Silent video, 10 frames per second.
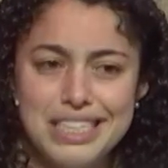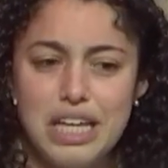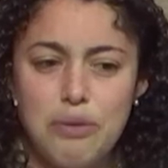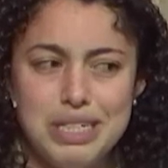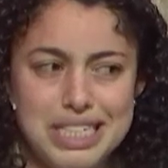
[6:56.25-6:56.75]

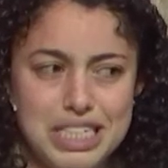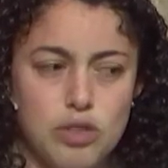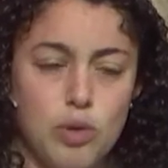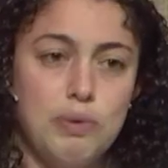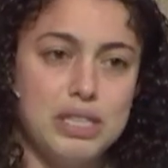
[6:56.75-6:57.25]
that we
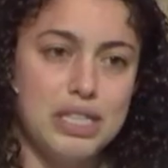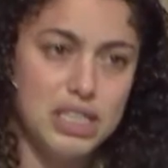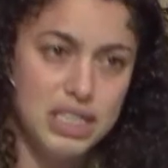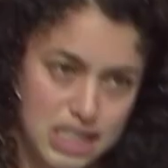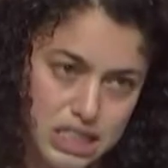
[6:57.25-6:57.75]
disagree with the
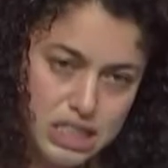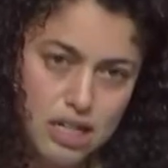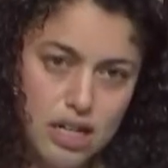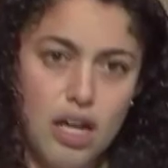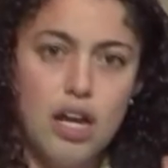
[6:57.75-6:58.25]

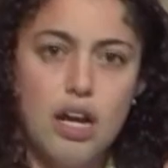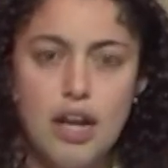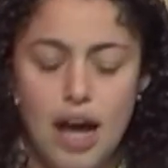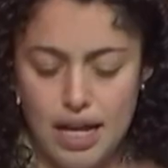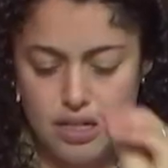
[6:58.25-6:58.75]
decision,
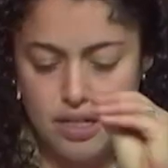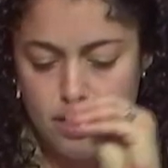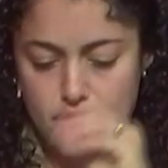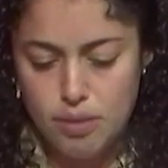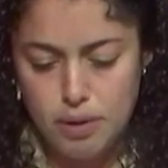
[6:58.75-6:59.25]
not
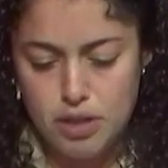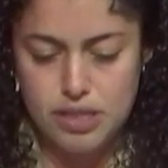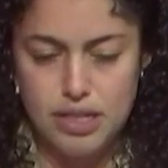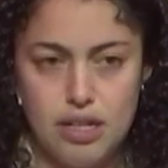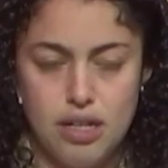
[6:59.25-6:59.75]
the
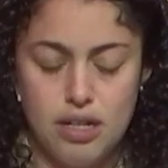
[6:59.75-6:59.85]
person.